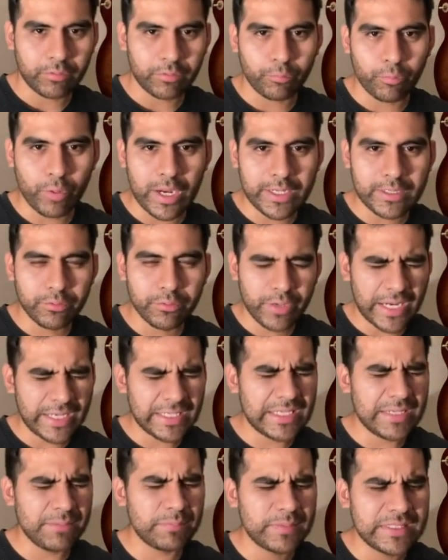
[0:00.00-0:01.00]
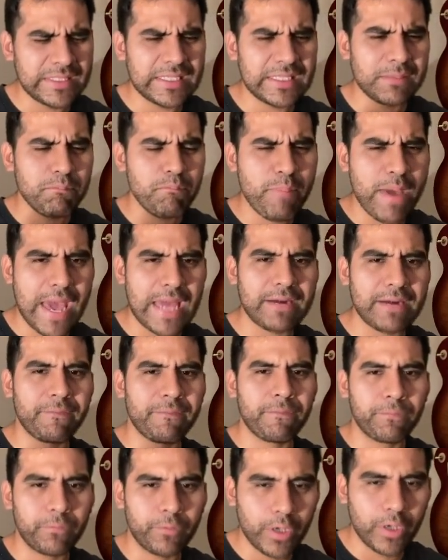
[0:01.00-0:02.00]
Why do I keep thinking pad
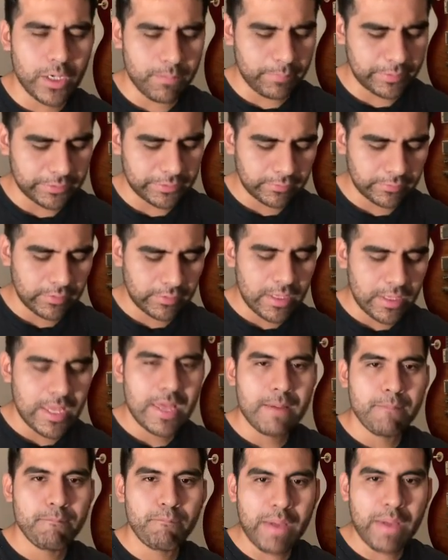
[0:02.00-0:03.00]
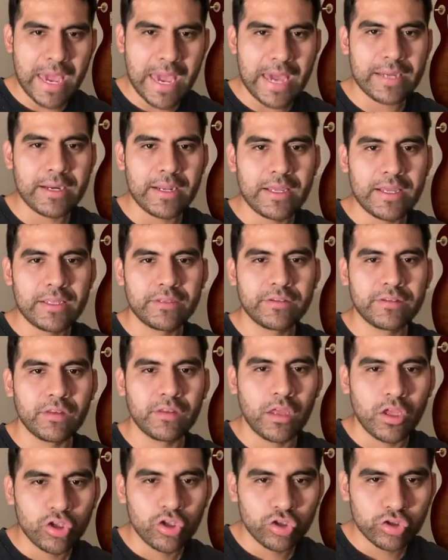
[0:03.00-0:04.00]
from? It's pad
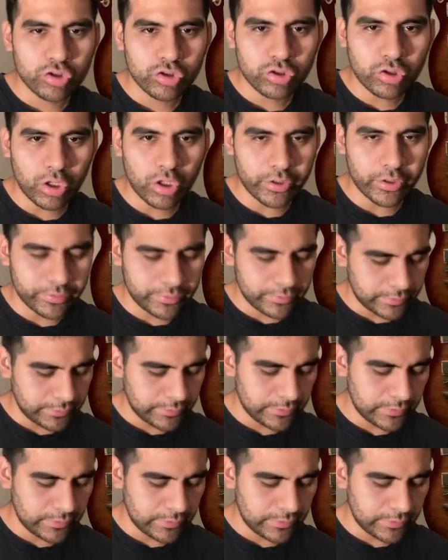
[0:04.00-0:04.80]
start.